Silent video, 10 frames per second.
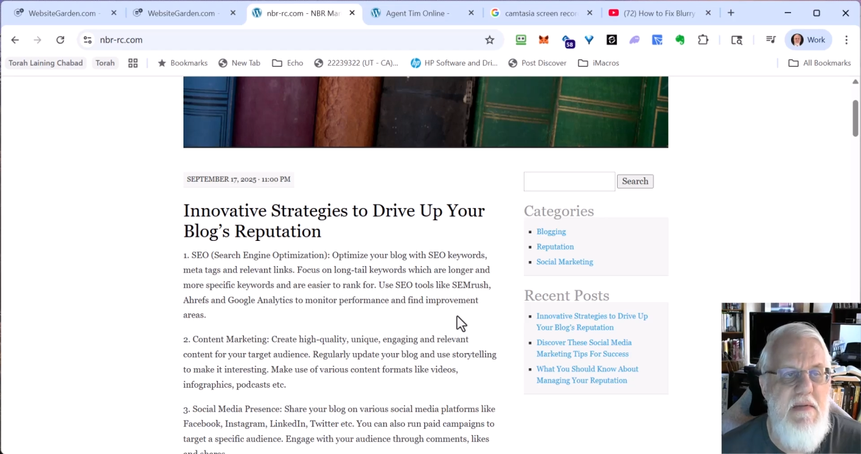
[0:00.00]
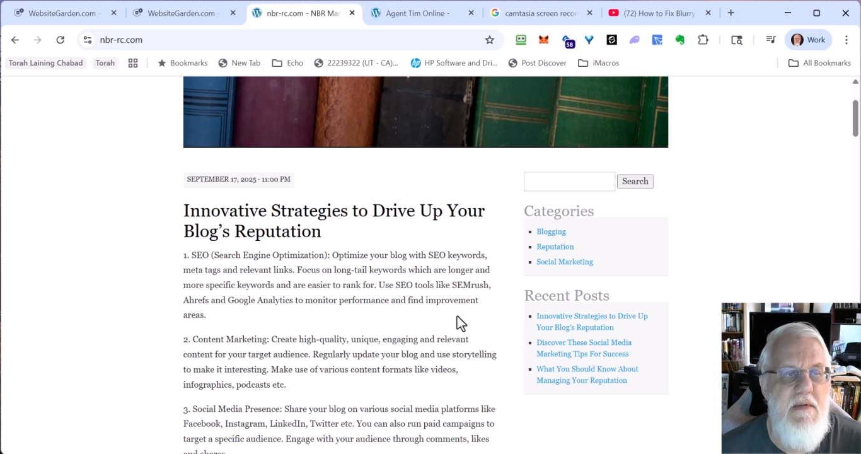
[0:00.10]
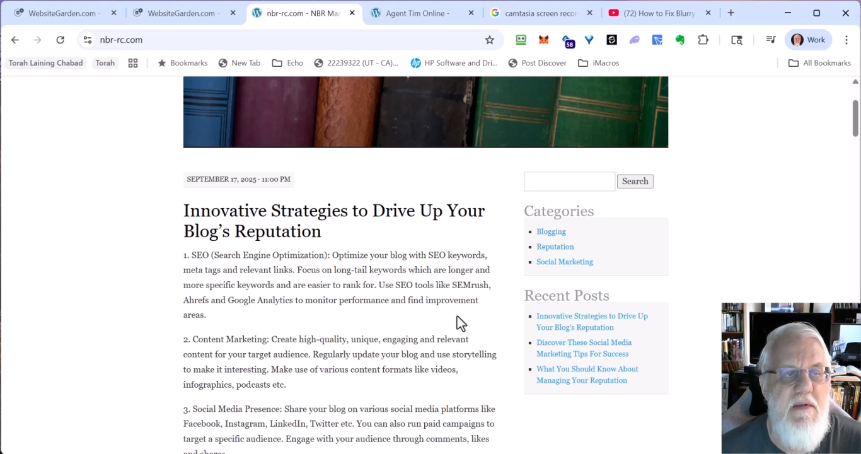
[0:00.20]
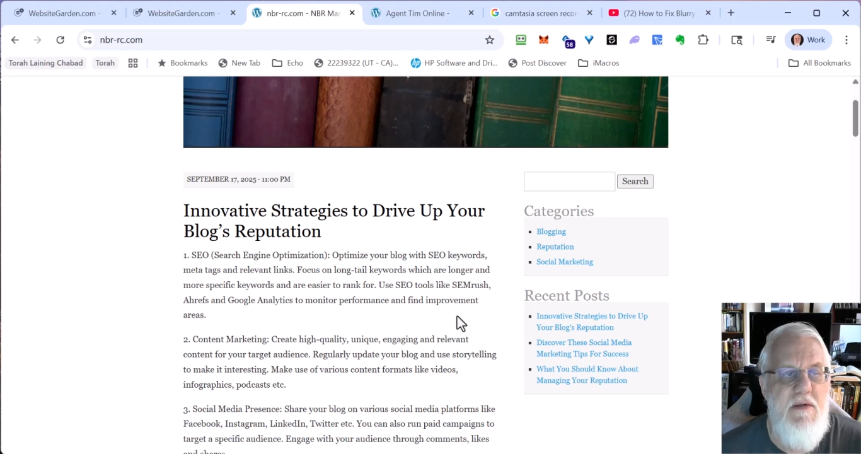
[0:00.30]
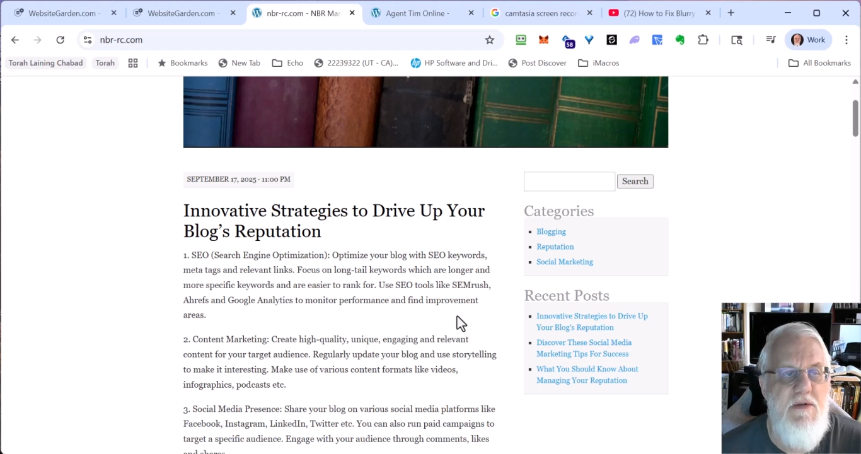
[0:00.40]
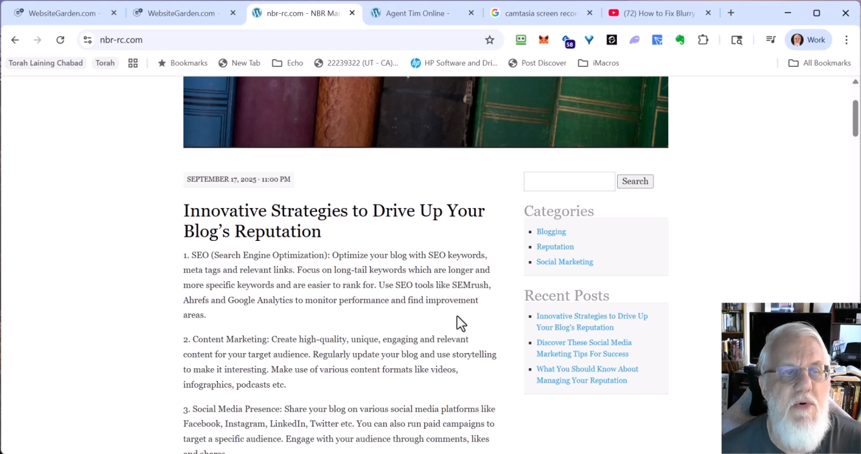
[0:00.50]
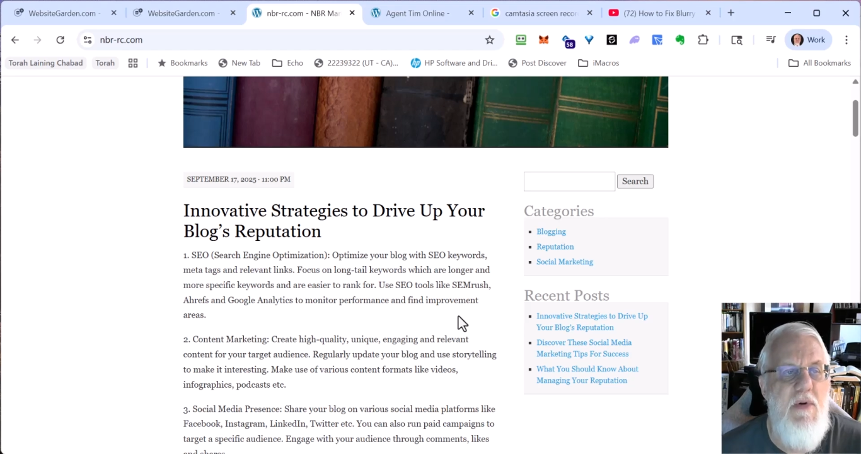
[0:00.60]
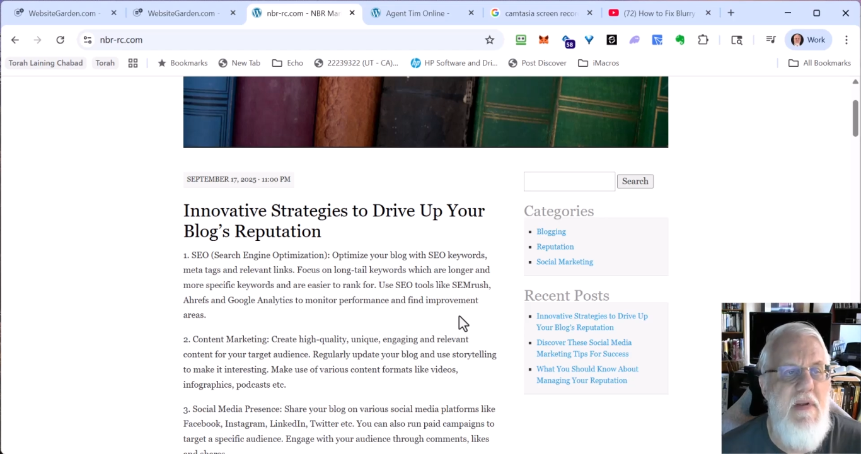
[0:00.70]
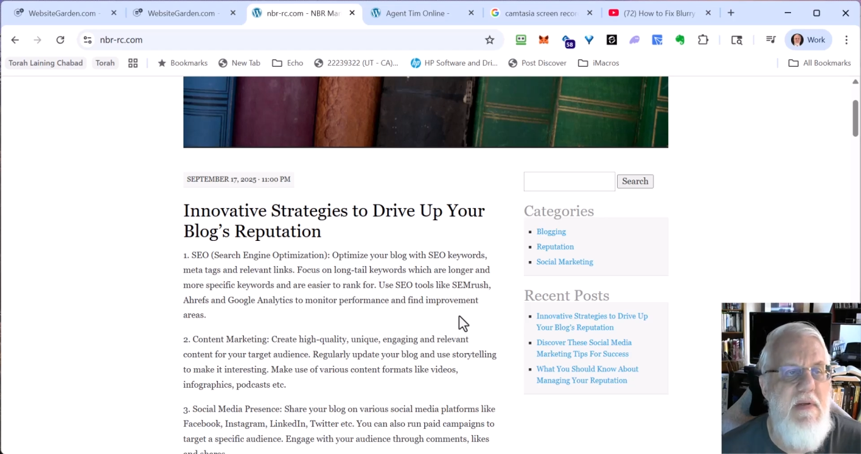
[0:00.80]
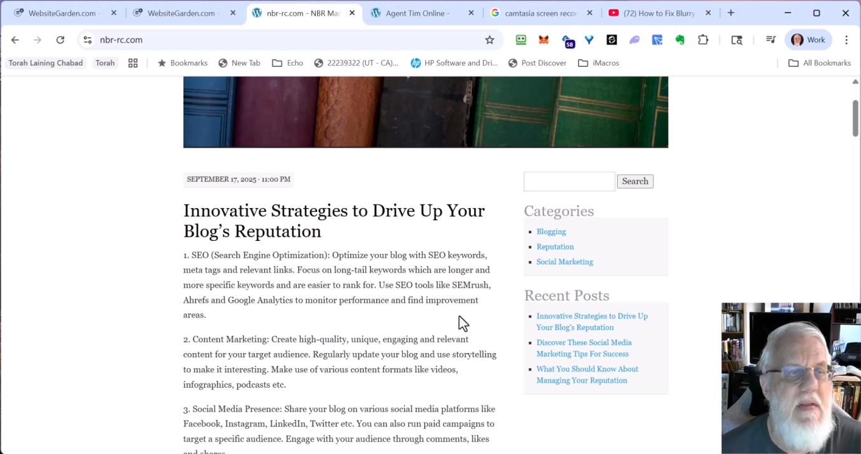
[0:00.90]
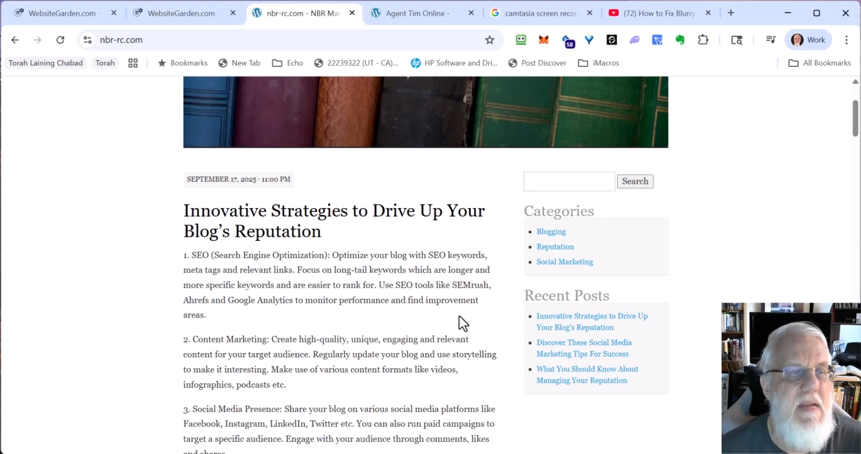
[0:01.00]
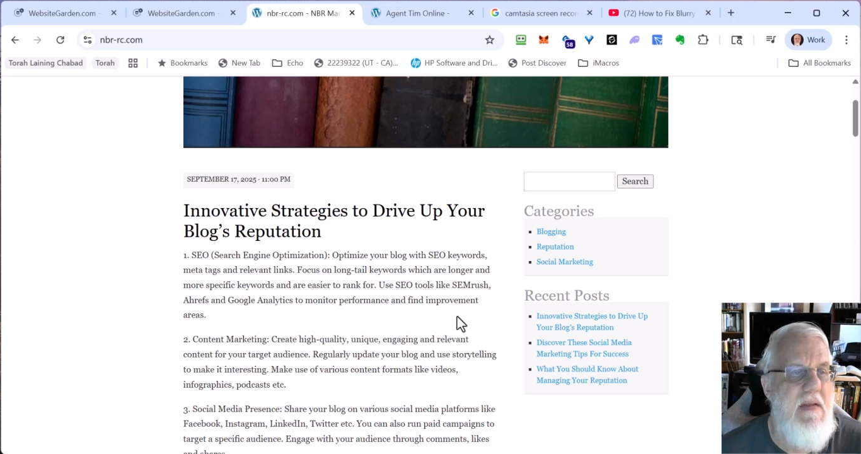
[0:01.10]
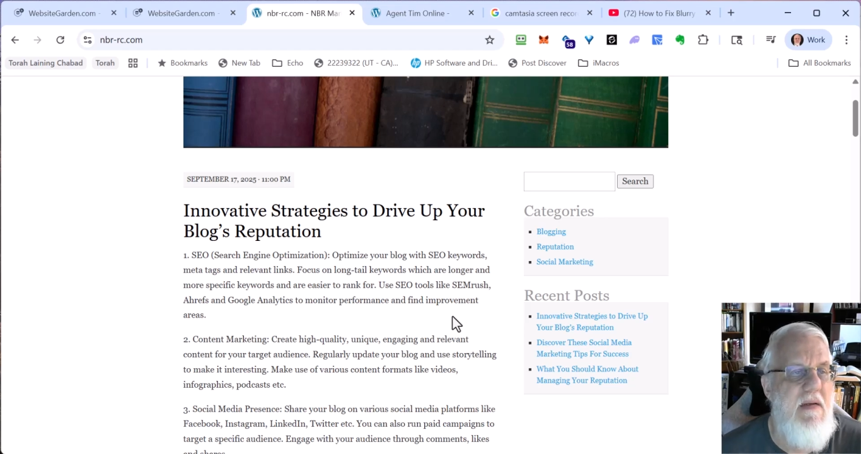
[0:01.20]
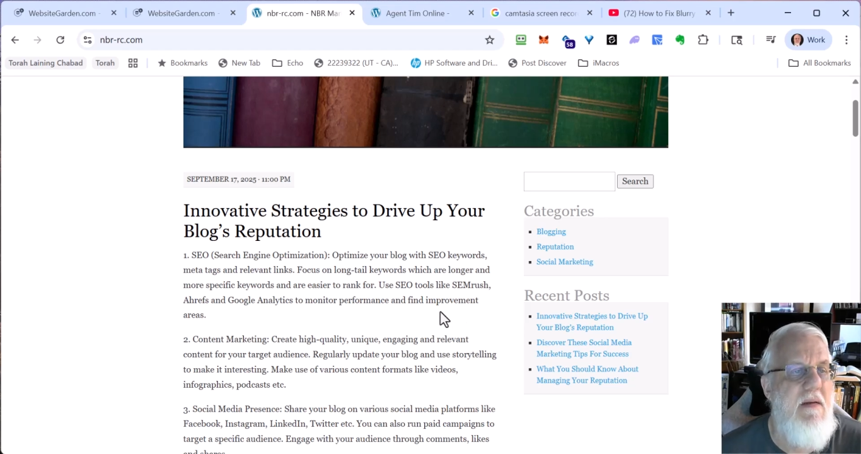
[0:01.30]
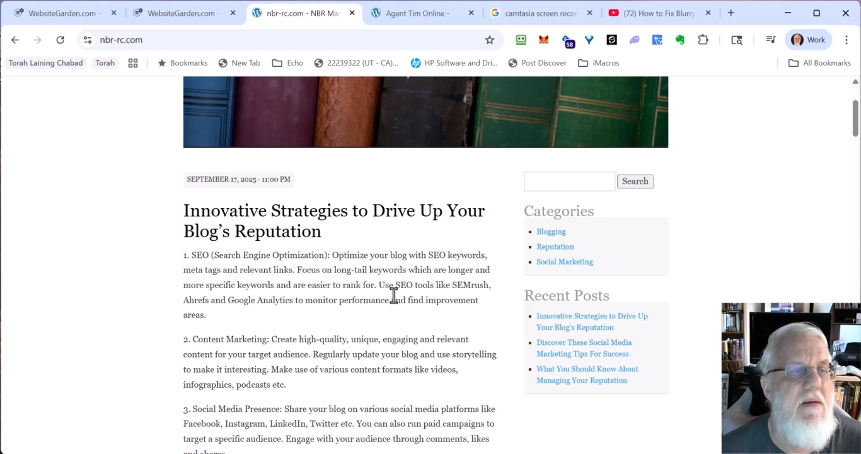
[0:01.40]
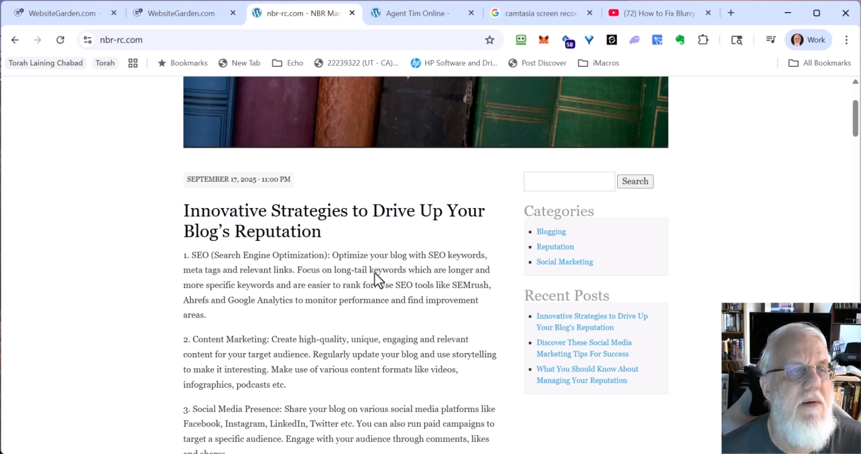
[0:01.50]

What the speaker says: didn't look totally dead.